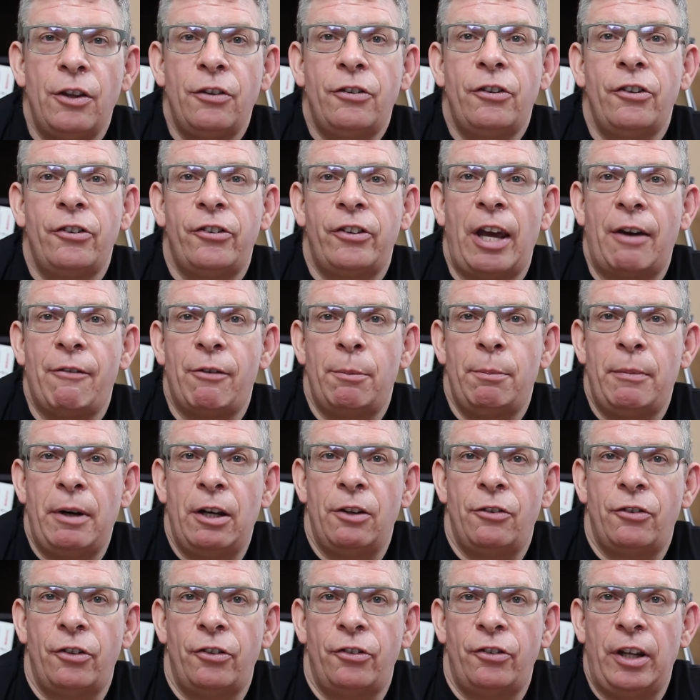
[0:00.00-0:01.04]
This is 7
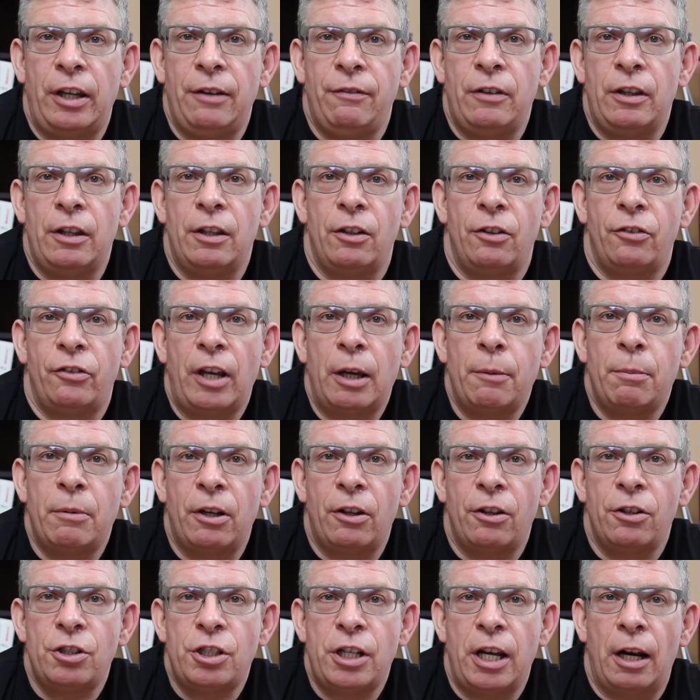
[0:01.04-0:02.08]
Minutes of Safety, the
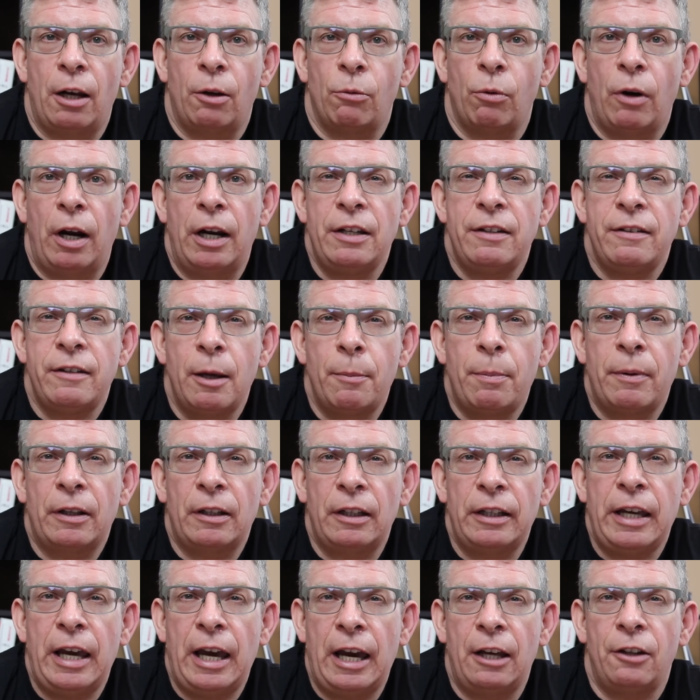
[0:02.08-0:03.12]
segment of the channel where I
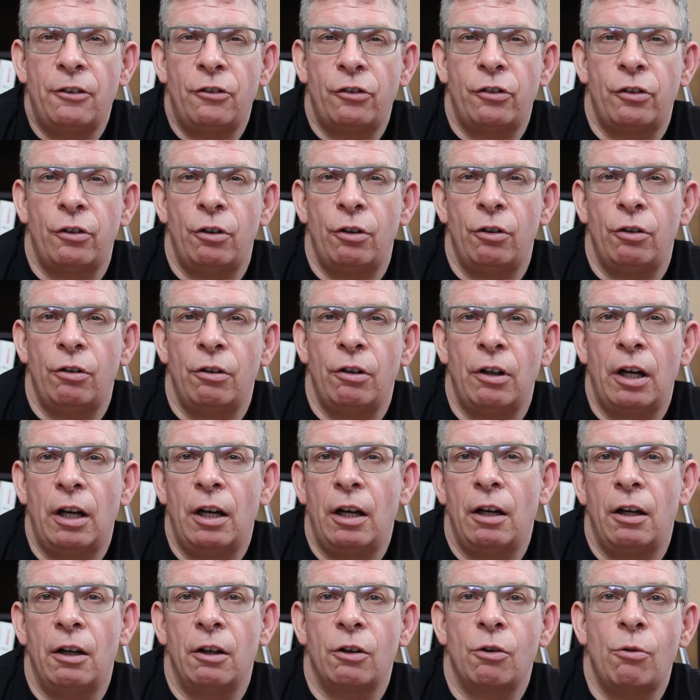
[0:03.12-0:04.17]
typically
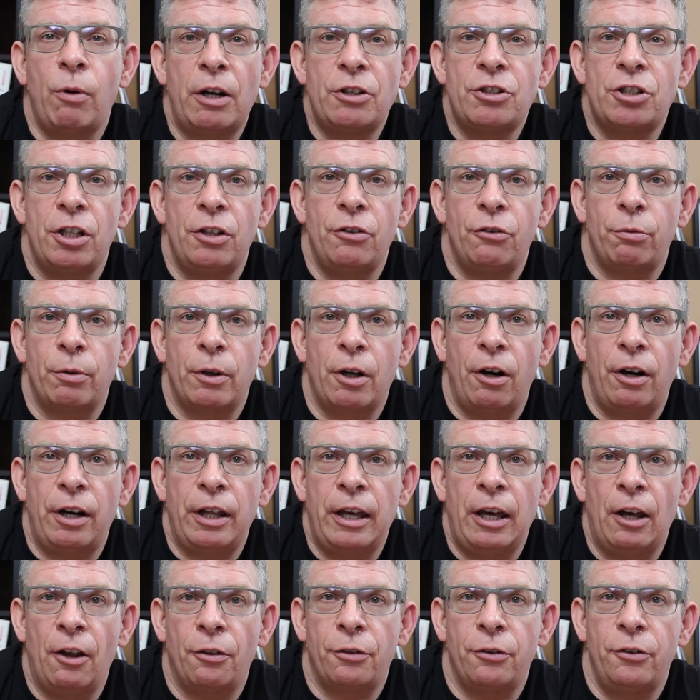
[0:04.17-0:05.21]
answer questions
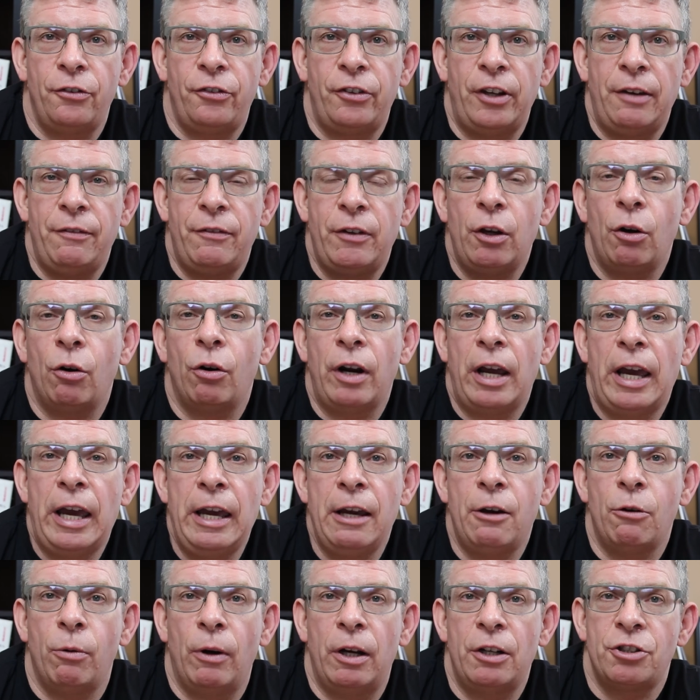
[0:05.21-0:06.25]
regarding health and safety, or
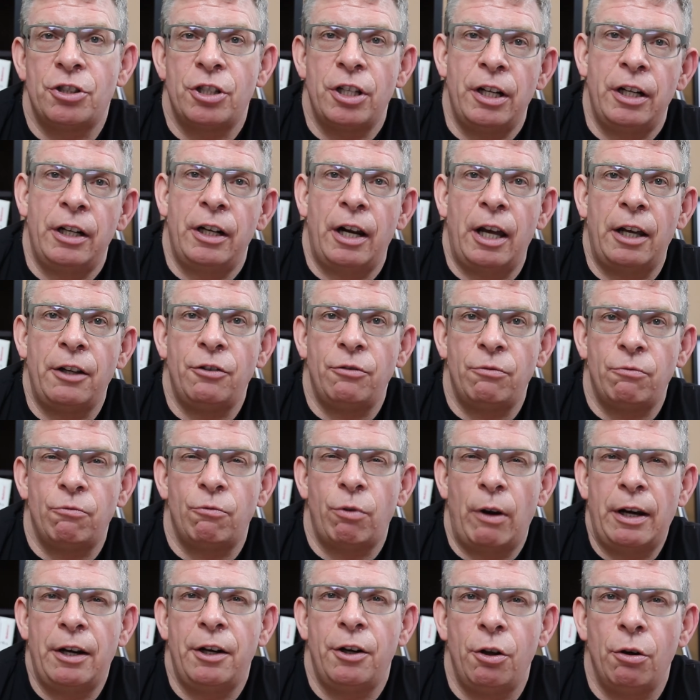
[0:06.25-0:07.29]
a question, and I
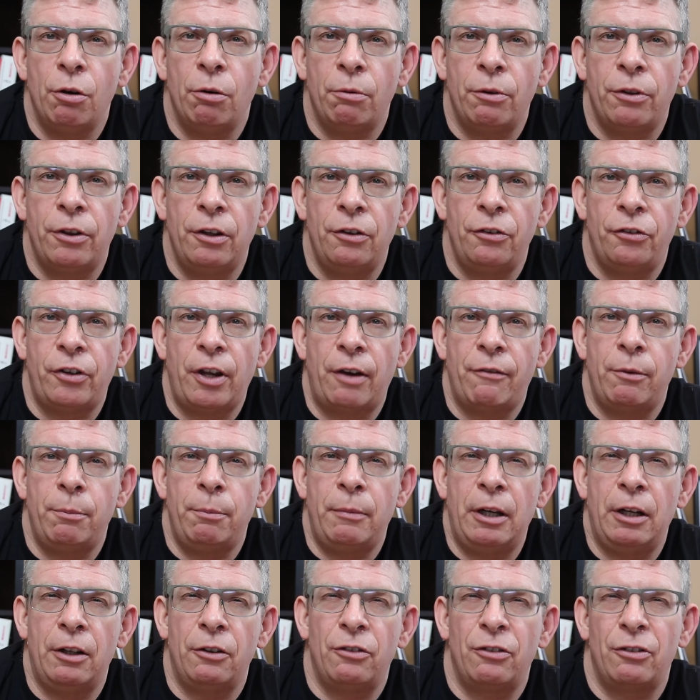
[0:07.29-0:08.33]
try to do it within 7
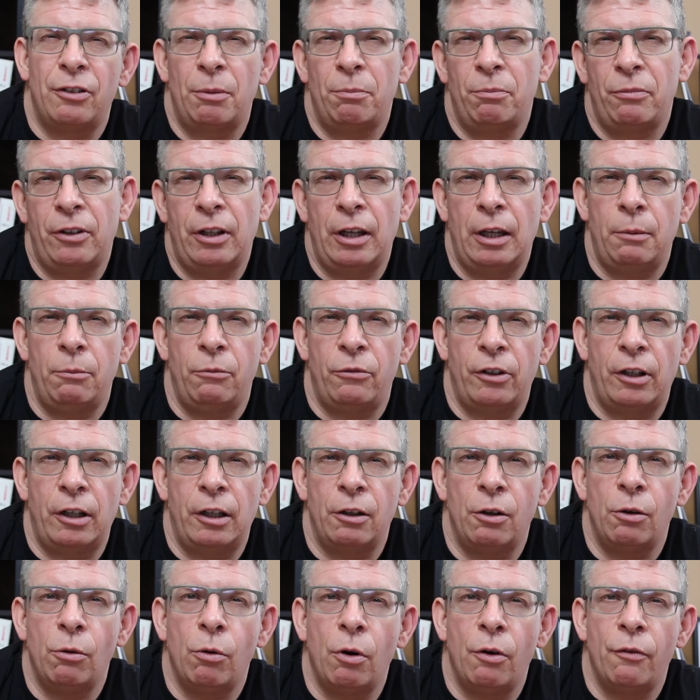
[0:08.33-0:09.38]
minutes. Sometimes
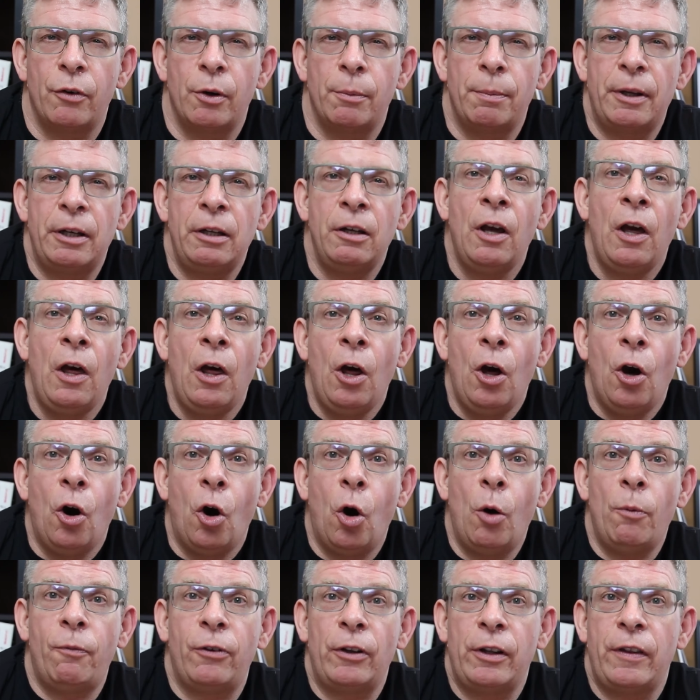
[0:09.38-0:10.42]
I go over, but
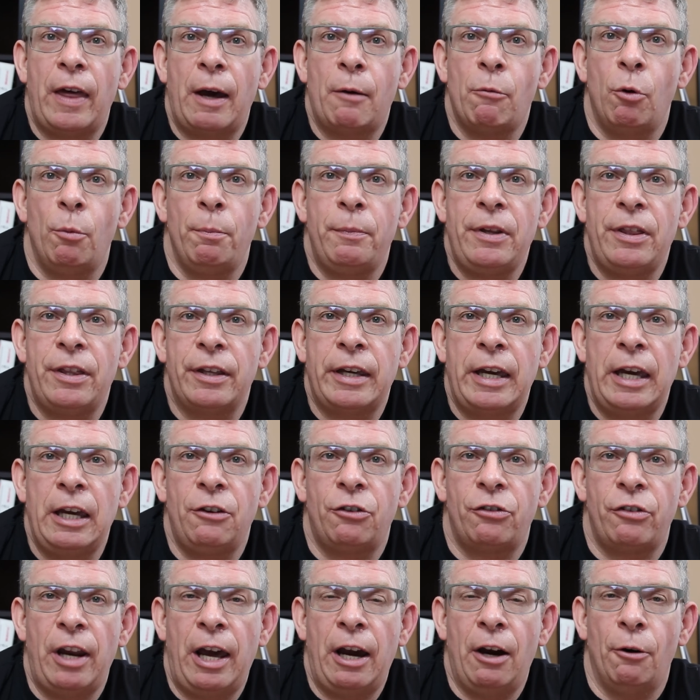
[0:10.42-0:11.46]
hopefully that won't be the
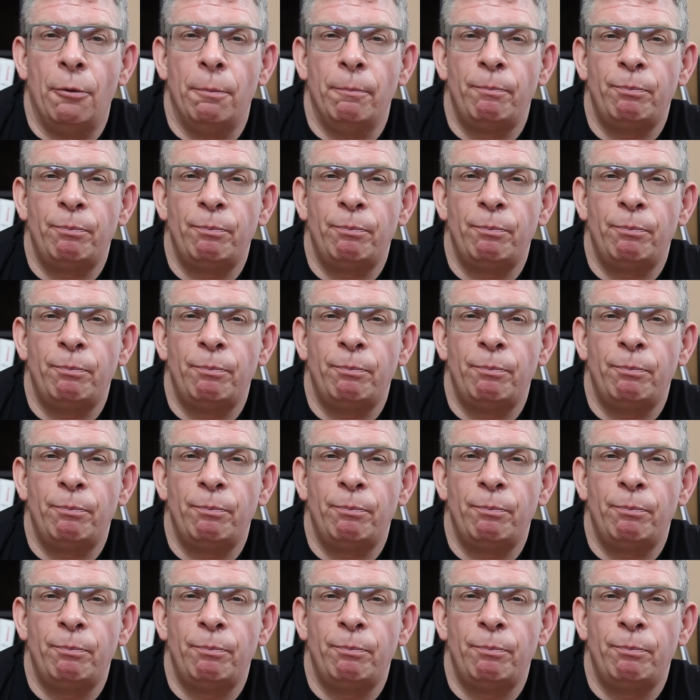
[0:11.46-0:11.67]
case now.